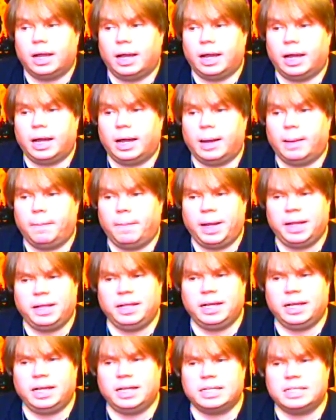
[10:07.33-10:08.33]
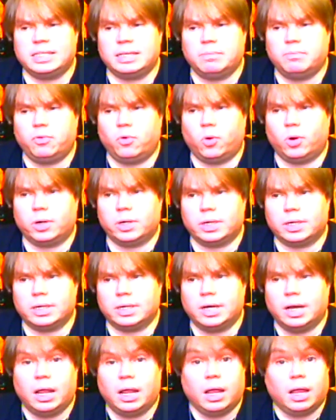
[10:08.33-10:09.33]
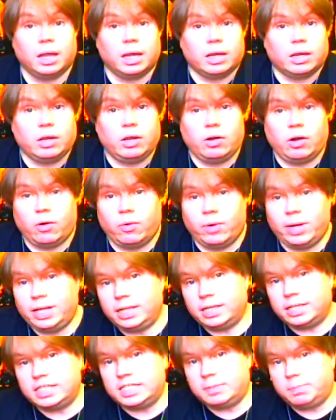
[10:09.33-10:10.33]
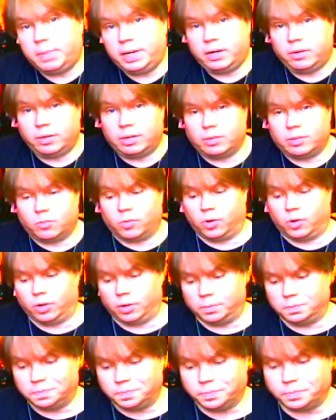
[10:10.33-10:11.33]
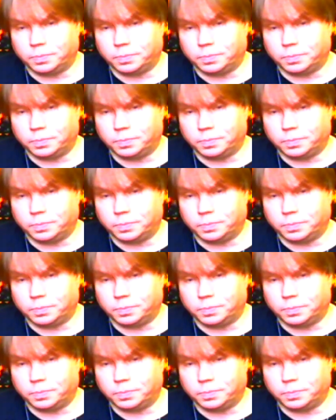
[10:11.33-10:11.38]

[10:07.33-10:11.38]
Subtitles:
I think it's important. You know, in the spirit world,